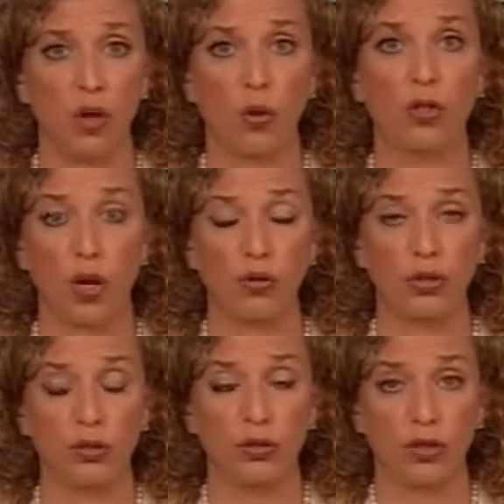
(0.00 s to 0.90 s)
don't
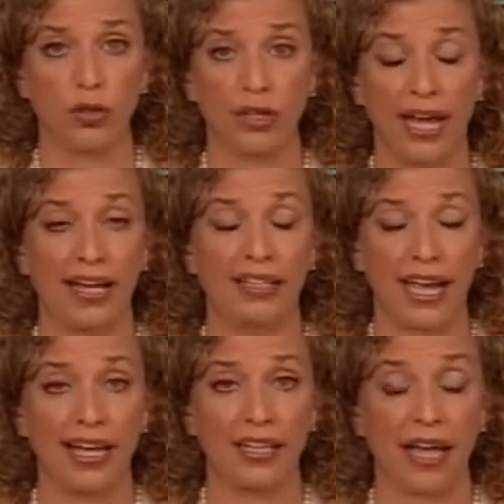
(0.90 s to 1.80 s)
go to,
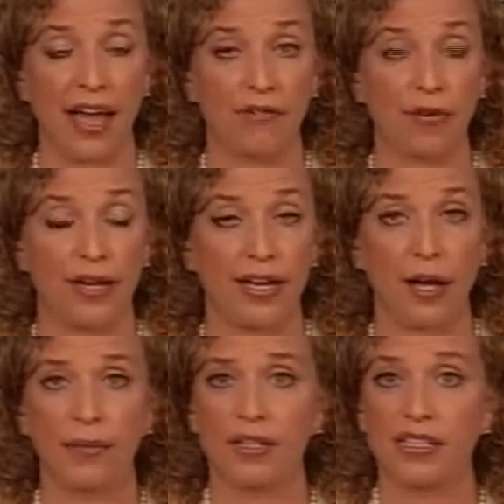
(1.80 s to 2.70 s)
can't have right
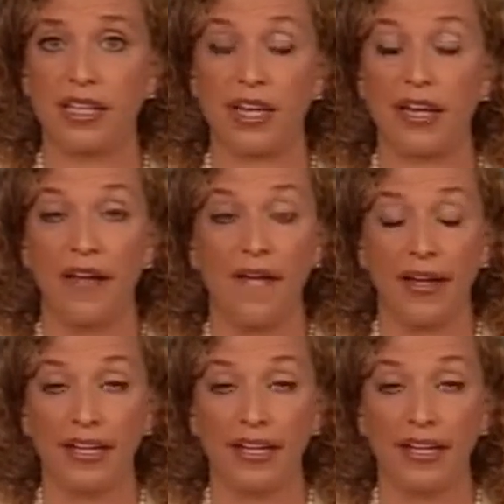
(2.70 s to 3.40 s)
now because they